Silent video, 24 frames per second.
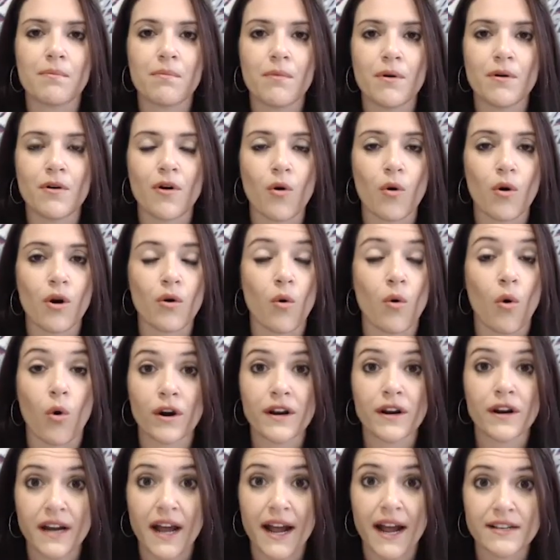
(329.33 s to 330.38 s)

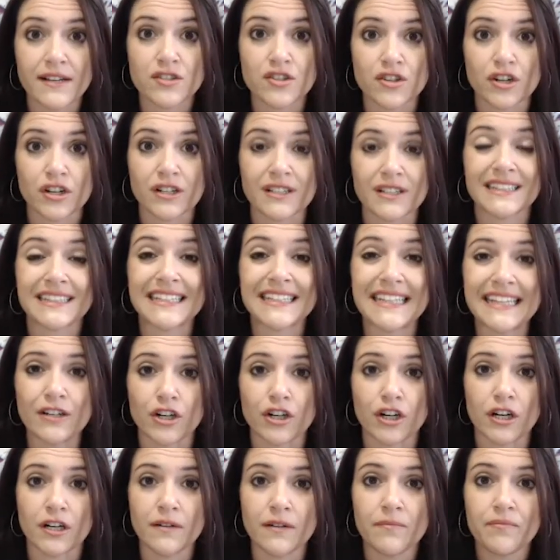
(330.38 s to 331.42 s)
organizer,
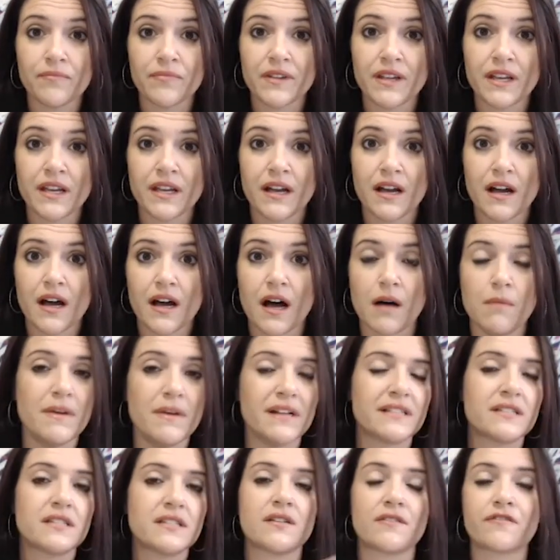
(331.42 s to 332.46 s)
leader,
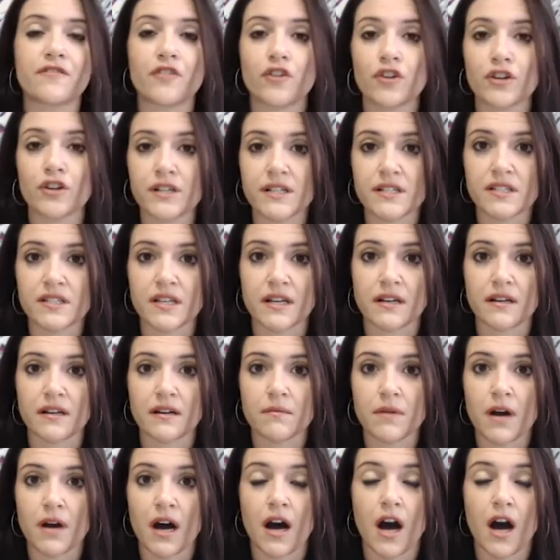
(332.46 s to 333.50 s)
amidst the Ferguson
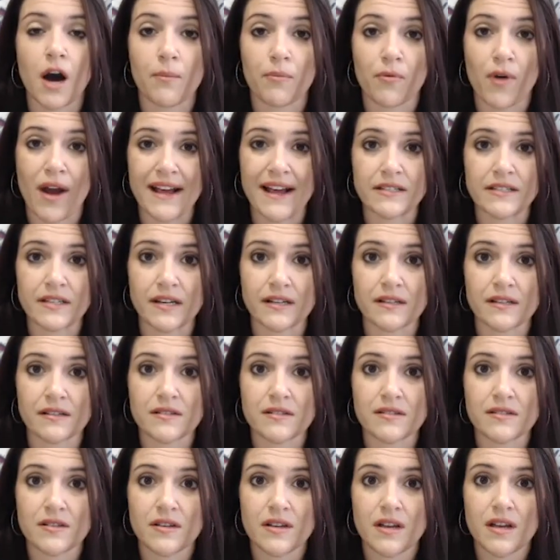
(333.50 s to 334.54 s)

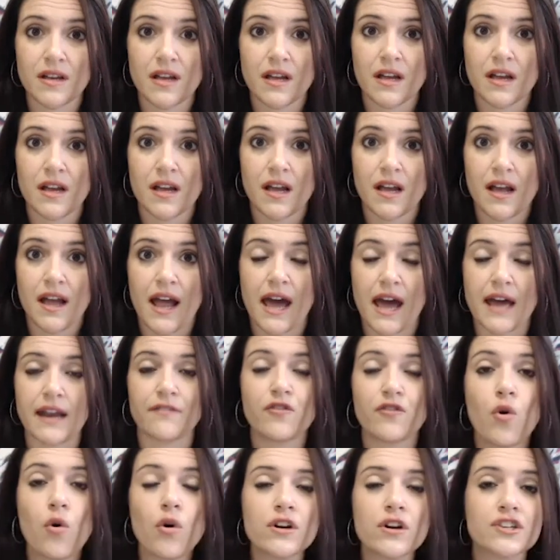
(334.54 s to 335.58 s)
uprisings. And
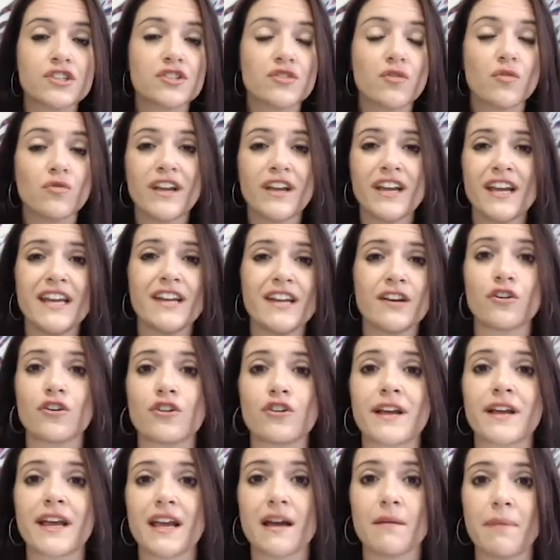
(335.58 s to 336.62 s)
of course, in her
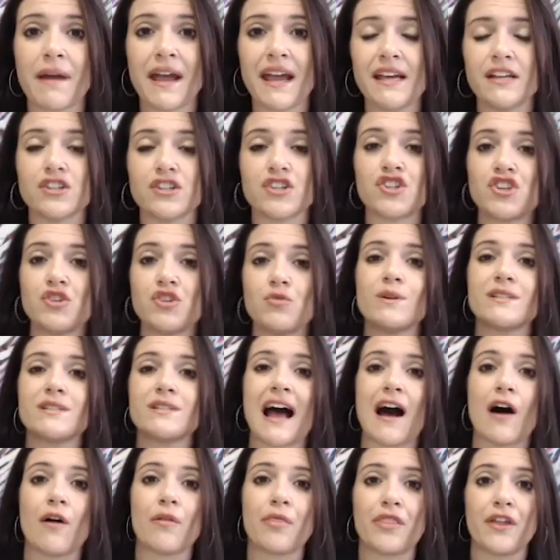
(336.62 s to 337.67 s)
campaign, she was
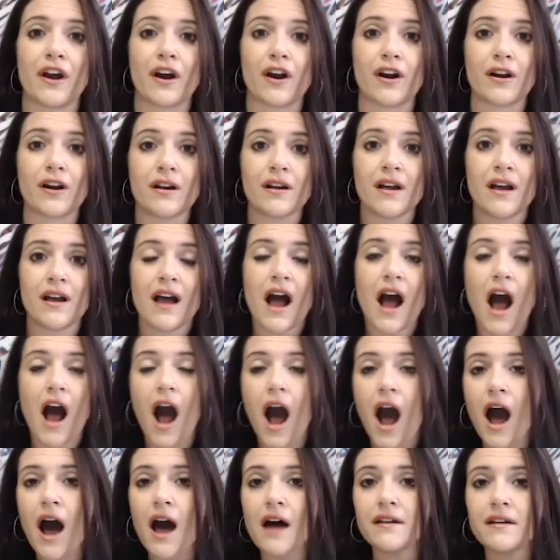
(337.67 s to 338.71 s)
out there
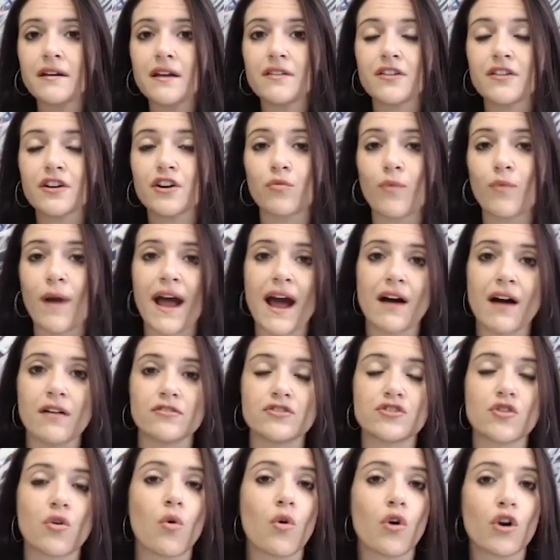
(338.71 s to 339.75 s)
on the
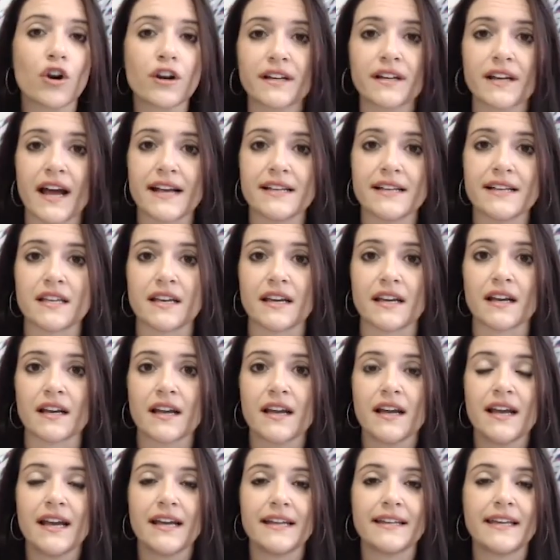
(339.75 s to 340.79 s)
ground, organizing
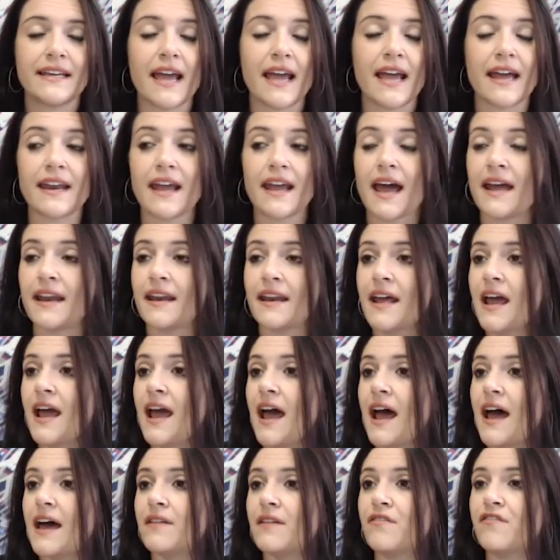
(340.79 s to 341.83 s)

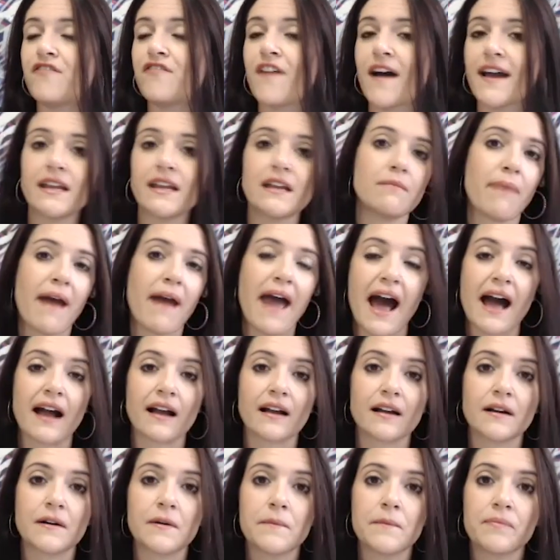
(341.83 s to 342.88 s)
and fighting
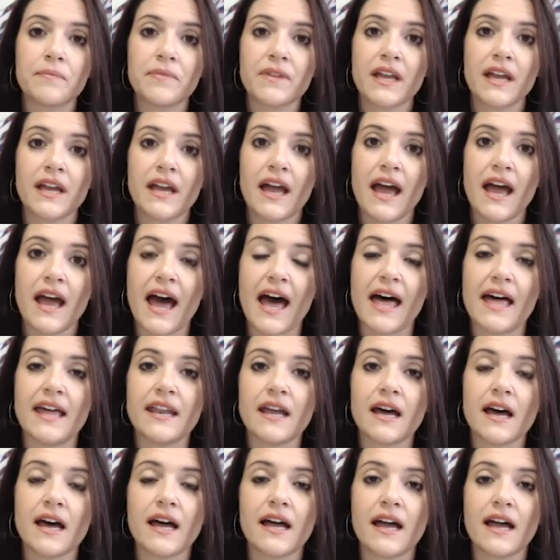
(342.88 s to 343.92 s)
back. And
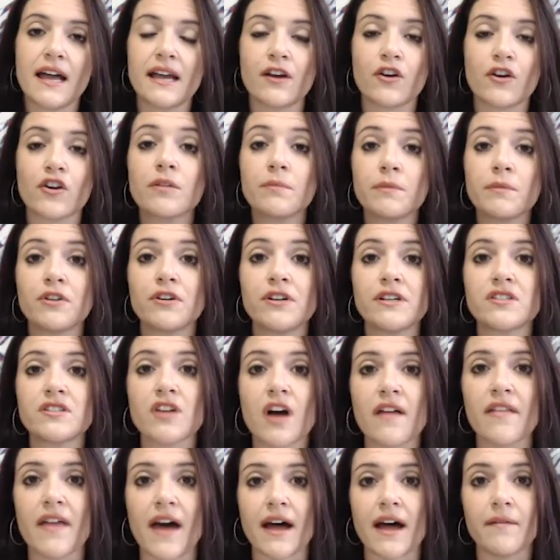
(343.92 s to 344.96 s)
her community
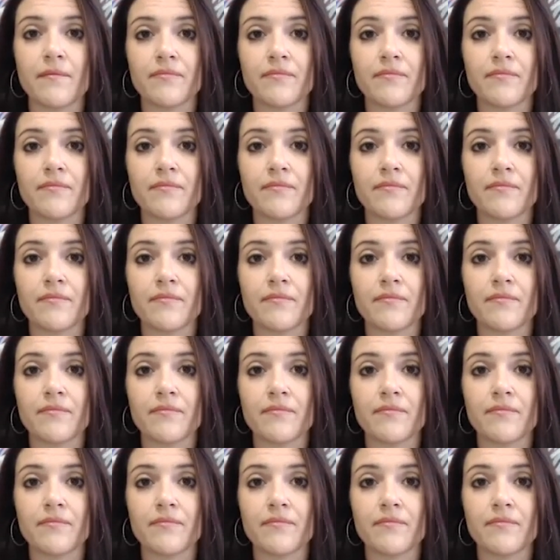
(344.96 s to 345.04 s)
saw that.